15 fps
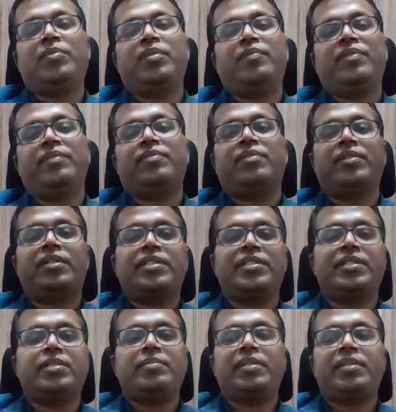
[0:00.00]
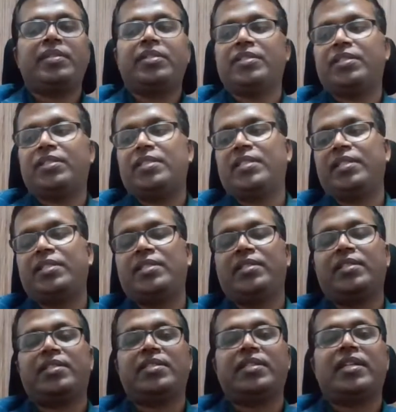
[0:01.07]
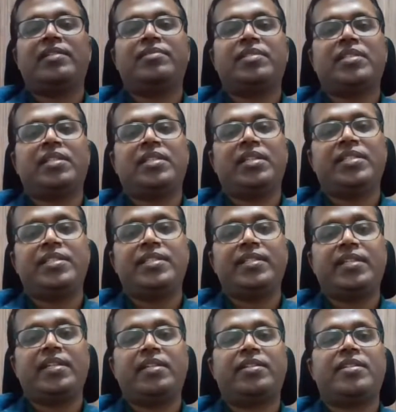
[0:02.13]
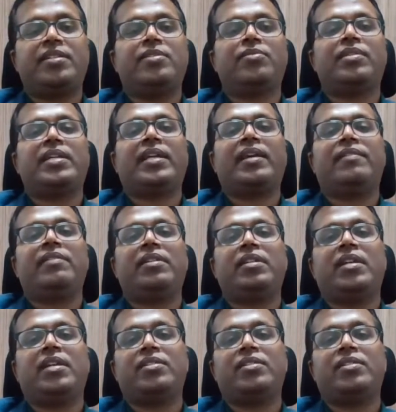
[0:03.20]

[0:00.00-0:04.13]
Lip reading: But some people prefer rigid because it helps in a easy entry into the cavity,